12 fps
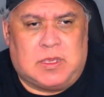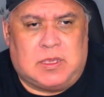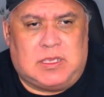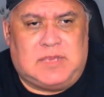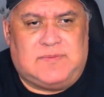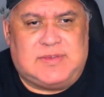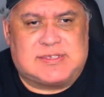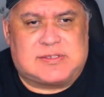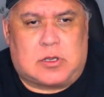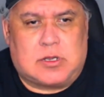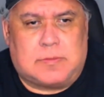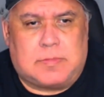EV
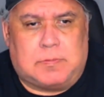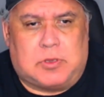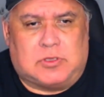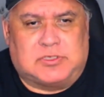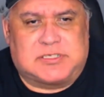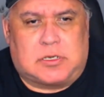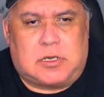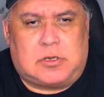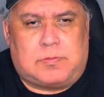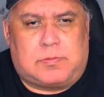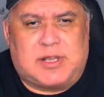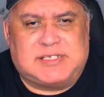startup Polestar
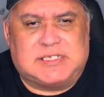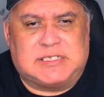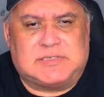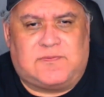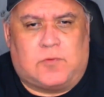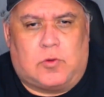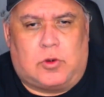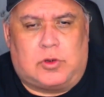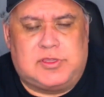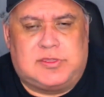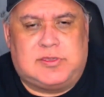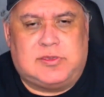braces for
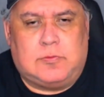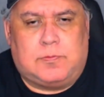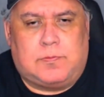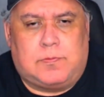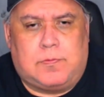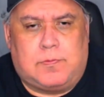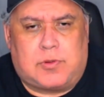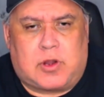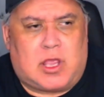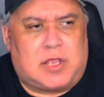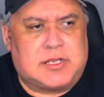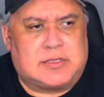two
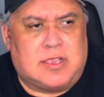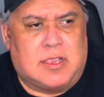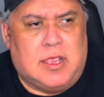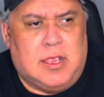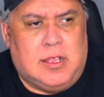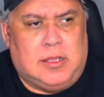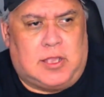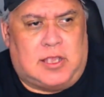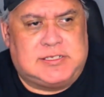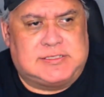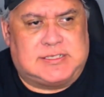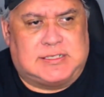product
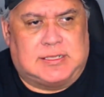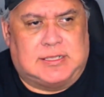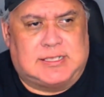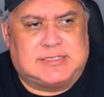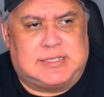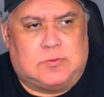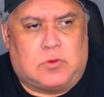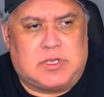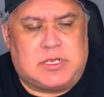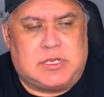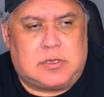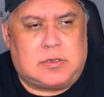launches in less than 1
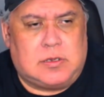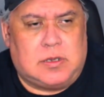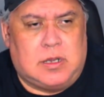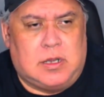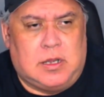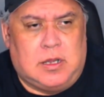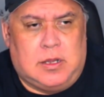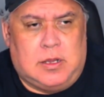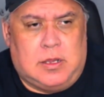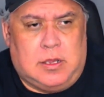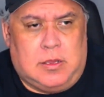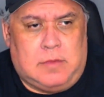year.
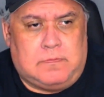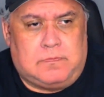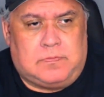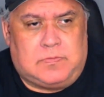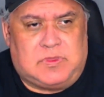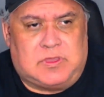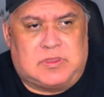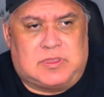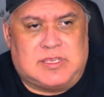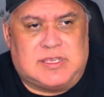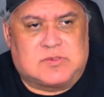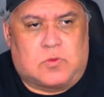
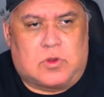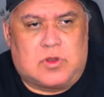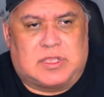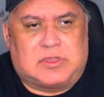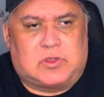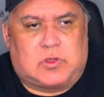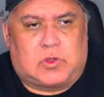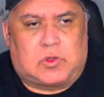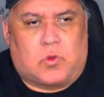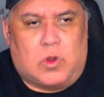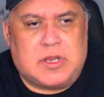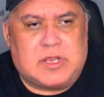These were the
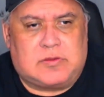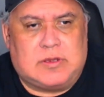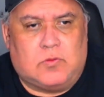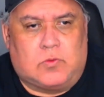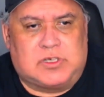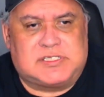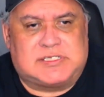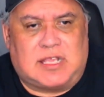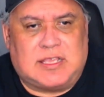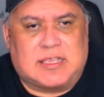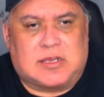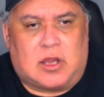23 worst
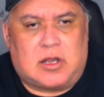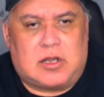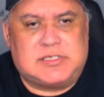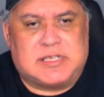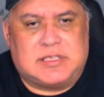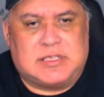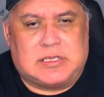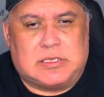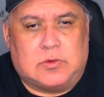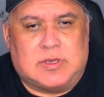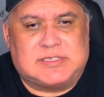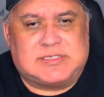selling cars in the
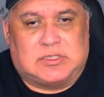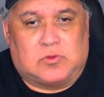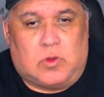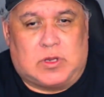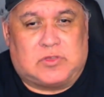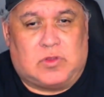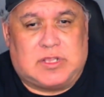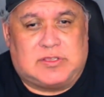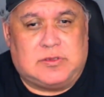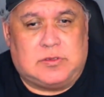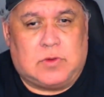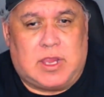US in
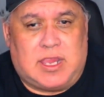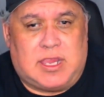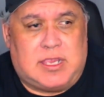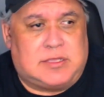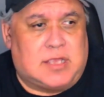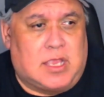2022, and